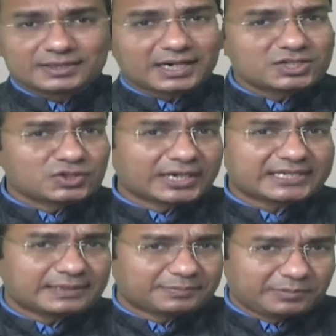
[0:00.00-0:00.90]
That is not
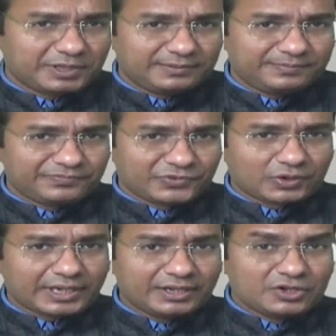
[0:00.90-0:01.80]
acceptable.
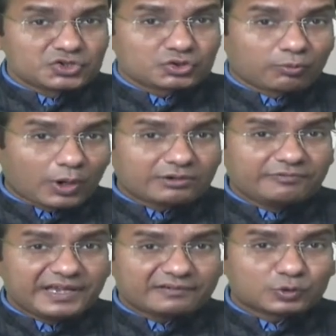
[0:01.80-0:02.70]
Okay, so what
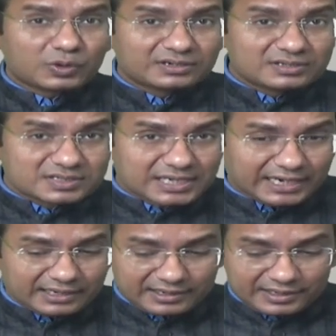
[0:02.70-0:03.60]
we have to
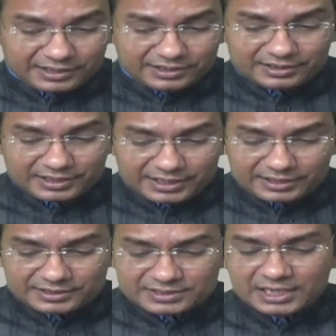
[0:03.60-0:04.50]
understand here
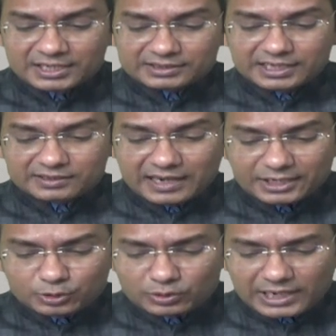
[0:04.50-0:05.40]
is that
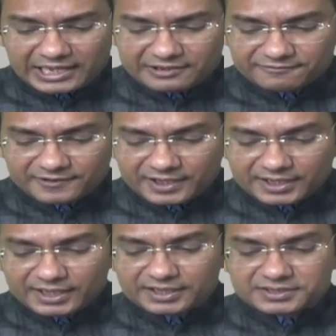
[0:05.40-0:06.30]
right to life
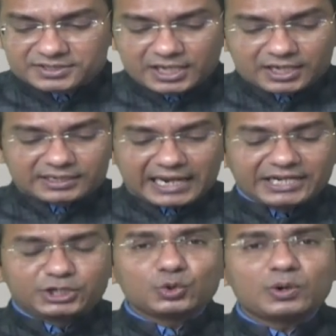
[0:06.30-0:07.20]
is
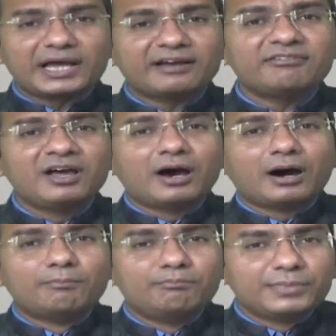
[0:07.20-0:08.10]
right to have
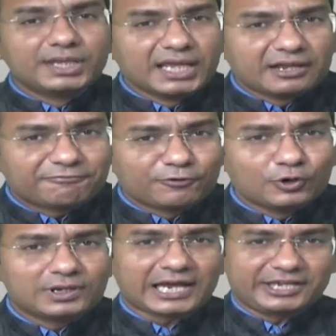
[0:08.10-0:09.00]
a meaningful
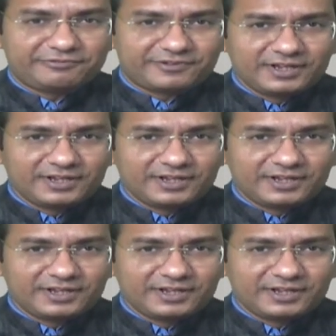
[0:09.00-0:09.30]
life.